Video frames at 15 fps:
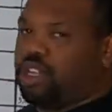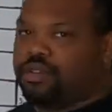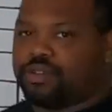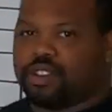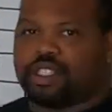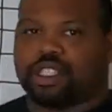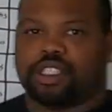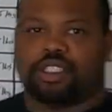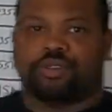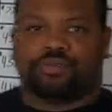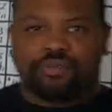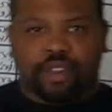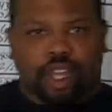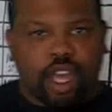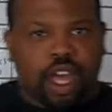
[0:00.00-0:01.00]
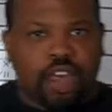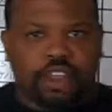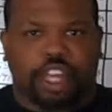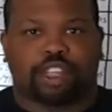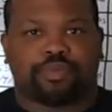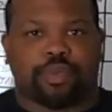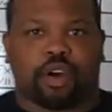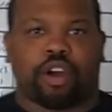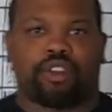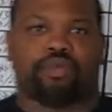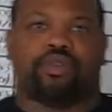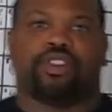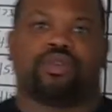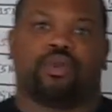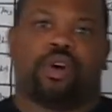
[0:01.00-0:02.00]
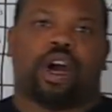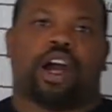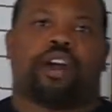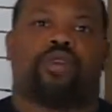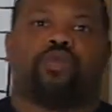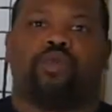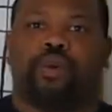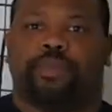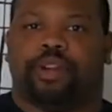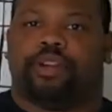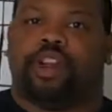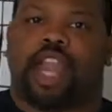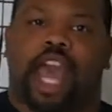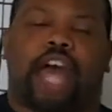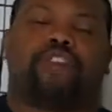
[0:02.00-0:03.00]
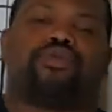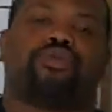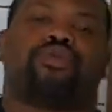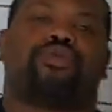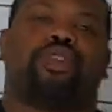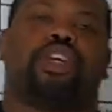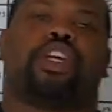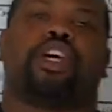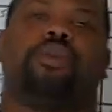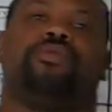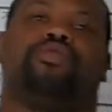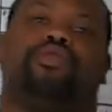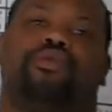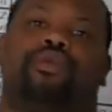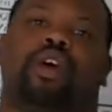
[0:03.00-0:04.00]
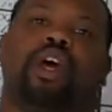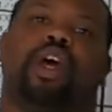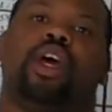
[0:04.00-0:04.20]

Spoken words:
differences, that's part of the reason why women are naturals when it comes to